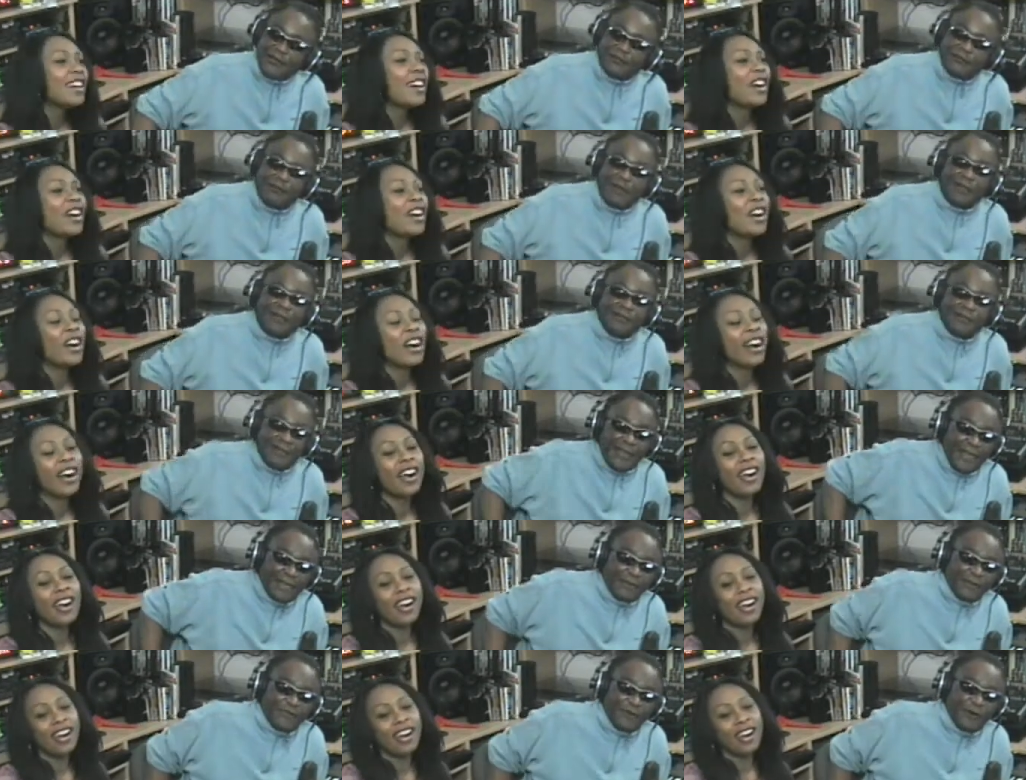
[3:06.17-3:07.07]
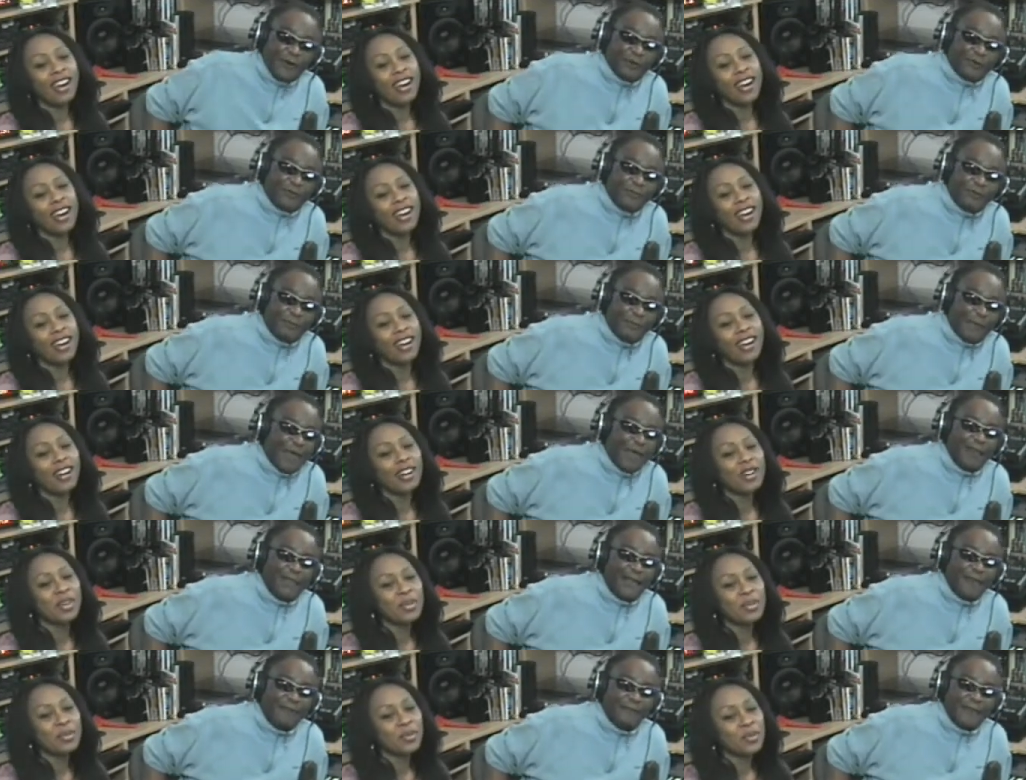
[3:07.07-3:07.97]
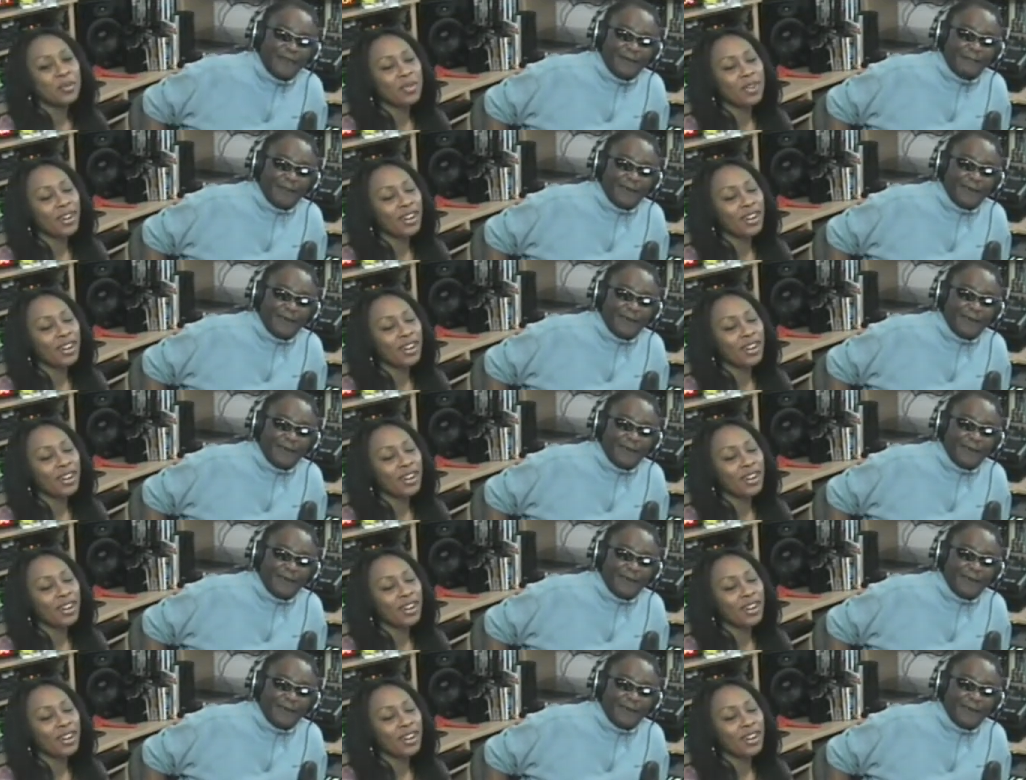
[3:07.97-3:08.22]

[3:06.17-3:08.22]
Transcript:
Speaker 1: you're trying to change folks, male and female.